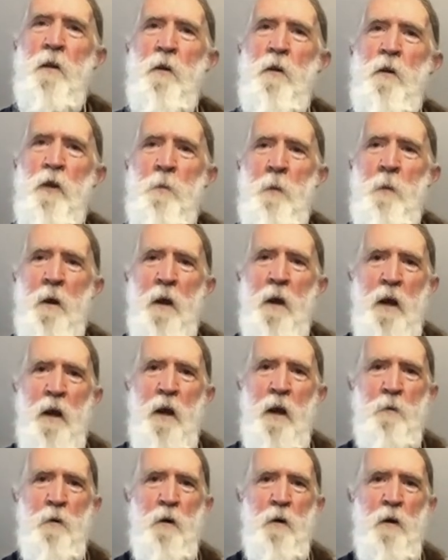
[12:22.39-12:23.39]
learn the
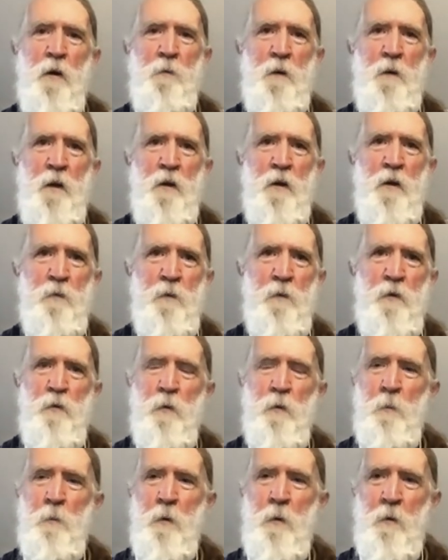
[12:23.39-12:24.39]
behavior of individual